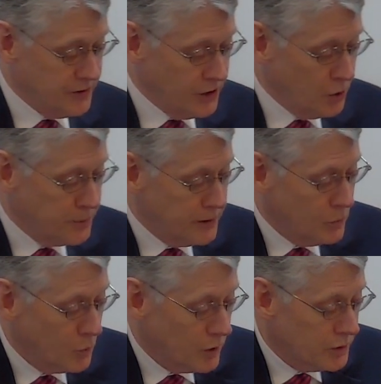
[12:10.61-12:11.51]
The opening
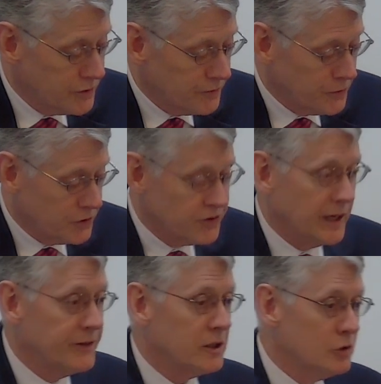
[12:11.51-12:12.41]
words of verse
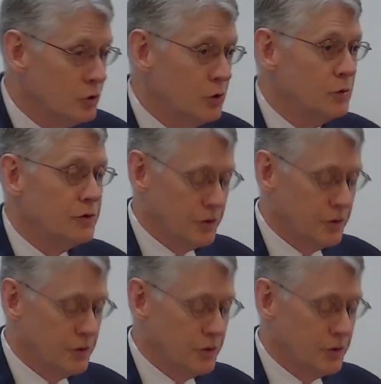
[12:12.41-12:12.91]
7 allude